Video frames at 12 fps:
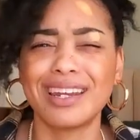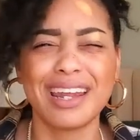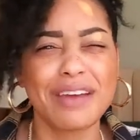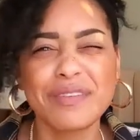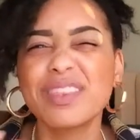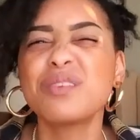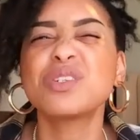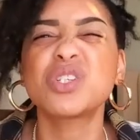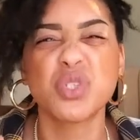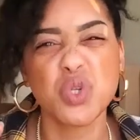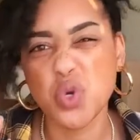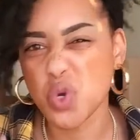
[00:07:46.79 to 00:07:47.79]
and everything was
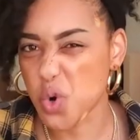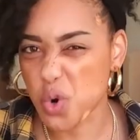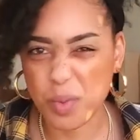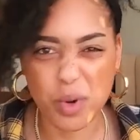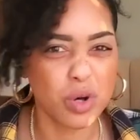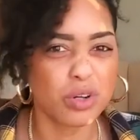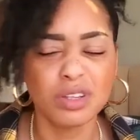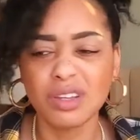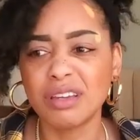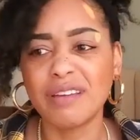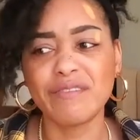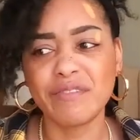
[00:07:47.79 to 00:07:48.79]
just normal
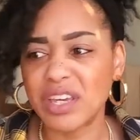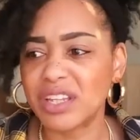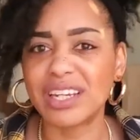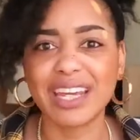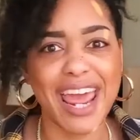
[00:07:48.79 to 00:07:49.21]
feeling.